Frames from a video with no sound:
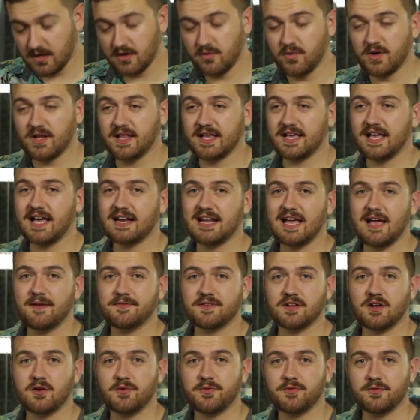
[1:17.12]
Well, I kinda have
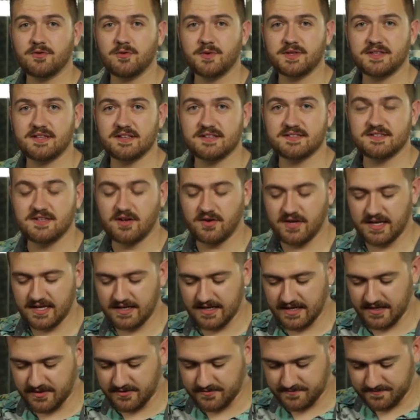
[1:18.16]
to go through with this, don't I
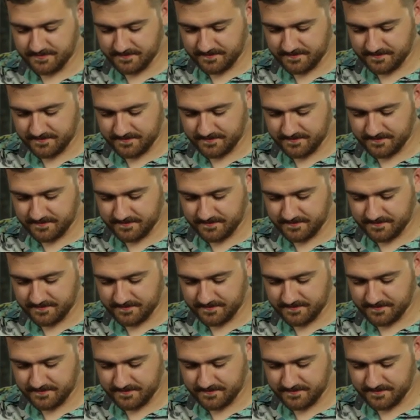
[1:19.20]
now?